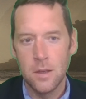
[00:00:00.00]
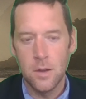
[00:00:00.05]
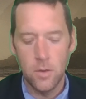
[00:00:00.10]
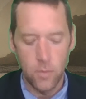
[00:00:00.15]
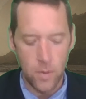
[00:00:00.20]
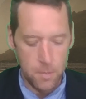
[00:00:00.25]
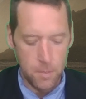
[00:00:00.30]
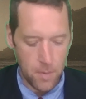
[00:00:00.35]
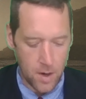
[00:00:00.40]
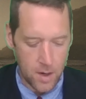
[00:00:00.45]

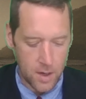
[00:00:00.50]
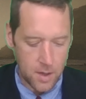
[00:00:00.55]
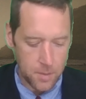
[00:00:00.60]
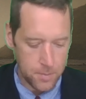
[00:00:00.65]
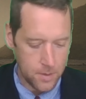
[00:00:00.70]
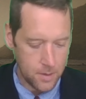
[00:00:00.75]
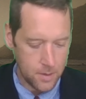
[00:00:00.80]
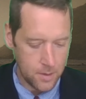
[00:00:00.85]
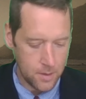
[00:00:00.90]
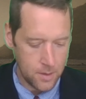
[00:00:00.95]

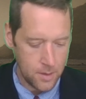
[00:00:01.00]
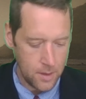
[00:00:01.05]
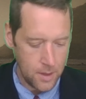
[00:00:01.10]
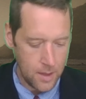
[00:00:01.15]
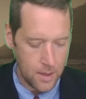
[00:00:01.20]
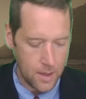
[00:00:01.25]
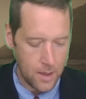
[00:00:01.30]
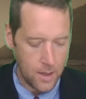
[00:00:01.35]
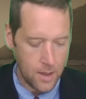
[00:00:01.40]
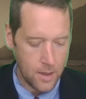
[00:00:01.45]
remarkable
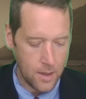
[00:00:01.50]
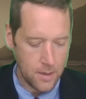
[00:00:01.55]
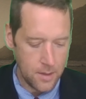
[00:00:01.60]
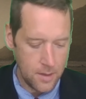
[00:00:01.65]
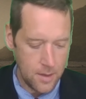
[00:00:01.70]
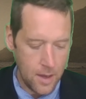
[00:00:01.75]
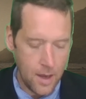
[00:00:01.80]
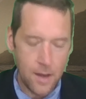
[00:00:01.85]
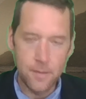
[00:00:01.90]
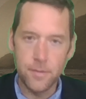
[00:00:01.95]

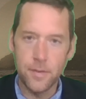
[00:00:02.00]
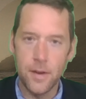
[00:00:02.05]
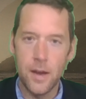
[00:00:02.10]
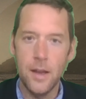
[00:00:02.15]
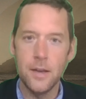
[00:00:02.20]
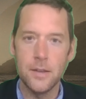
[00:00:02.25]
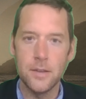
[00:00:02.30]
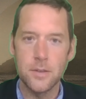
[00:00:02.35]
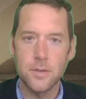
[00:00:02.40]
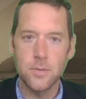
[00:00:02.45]

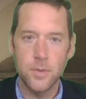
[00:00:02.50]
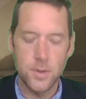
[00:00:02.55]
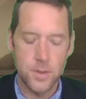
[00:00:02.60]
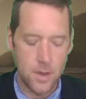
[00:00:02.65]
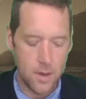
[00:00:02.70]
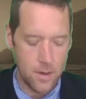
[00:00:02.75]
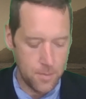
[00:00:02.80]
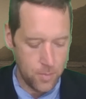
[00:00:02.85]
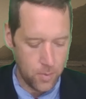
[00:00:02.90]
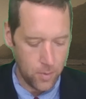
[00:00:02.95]
non-findings,
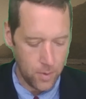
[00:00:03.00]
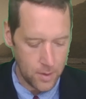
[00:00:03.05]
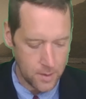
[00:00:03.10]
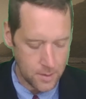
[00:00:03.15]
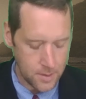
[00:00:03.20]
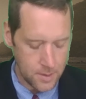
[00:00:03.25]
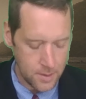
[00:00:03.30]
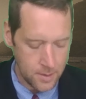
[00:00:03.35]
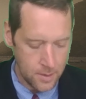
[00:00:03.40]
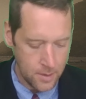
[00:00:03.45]
which are
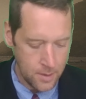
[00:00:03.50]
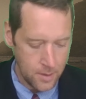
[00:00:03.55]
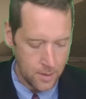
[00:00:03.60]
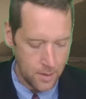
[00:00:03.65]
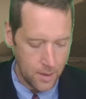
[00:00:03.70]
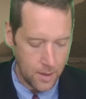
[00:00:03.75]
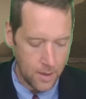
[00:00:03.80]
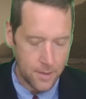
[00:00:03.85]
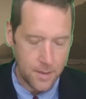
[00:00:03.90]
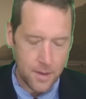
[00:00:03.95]
important,
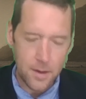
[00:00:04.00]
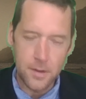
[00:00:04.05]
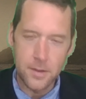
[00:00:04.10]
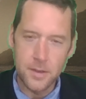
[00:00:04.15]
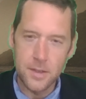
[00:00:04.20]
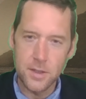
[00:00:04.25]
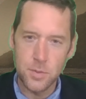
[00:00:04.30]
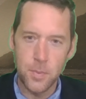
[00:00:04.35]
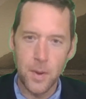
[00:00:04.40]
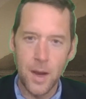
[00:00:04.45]
that are
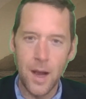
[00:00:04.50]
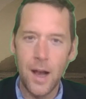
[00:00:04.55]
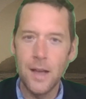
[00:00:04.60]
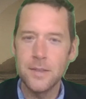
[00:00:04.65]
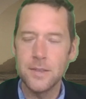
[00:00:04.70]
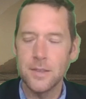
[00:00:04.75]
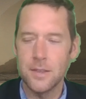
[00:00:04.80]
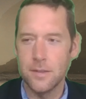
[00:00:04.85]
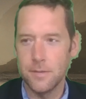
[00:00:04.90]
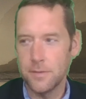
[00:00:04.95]

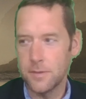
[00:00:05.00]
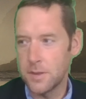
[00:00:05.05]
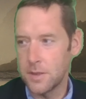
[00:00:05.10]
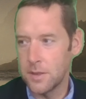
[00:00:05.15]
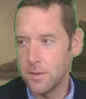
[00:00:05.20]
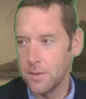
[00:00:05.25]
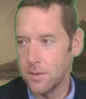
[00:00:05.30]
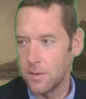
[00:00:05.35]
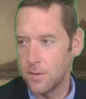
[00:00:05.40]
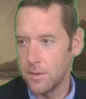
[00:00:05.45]
dispositive
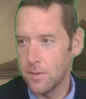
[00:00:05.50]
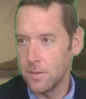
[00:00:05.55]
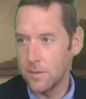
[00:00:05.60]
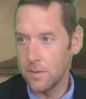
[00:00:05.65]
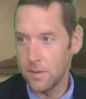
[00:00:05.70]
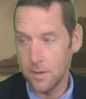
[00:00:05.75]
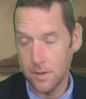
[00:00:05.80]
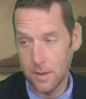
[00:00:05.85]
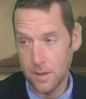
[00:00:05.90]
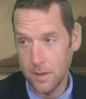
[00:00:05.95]
to,
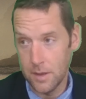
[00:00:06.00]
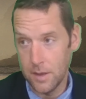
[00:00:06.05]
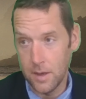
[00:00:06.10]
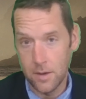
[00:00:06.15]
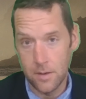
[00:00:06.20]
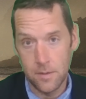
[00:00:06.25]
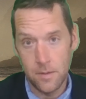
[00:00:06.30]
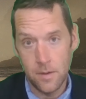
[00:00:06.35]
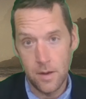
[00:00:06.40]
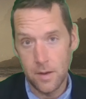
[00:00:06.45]
you
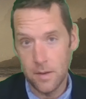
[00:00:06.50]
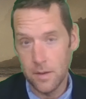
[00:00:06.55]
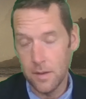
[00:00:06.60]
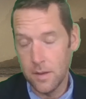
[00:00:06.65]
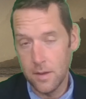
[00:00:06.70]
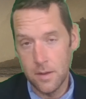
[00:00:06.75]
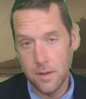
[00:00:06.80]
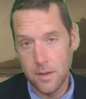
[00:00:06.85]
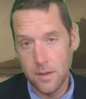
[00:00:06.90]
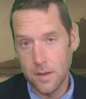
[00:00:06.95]
know,
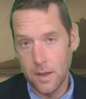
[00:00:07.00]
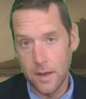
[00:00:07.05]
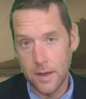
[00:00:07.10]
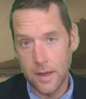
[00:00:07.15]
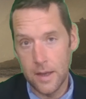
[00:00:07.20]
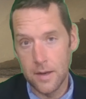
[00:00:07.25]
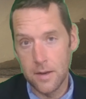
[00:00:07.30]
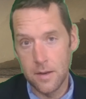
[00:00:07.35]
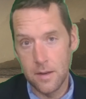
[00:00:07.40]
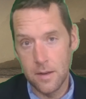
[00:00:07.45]

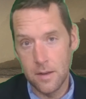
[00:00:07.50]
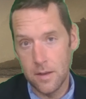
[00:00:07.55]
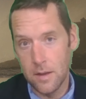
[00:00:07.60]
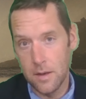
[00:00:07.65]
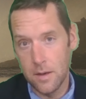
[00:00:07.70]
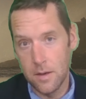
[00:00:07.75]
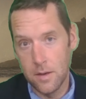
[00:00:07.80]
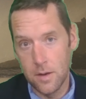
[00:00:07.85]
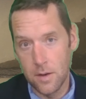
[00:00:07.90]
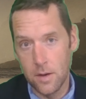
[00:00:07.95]
again,
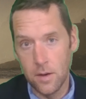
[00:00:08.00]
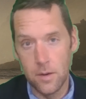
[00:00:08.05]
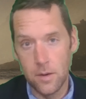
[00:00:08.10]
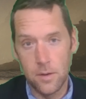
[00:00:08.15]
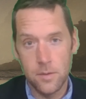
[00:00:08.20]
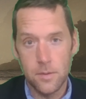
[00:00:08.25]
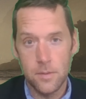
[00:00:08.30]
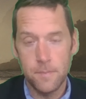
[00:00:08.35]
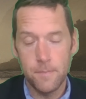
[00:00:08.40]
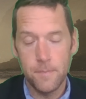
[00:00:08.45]
neuro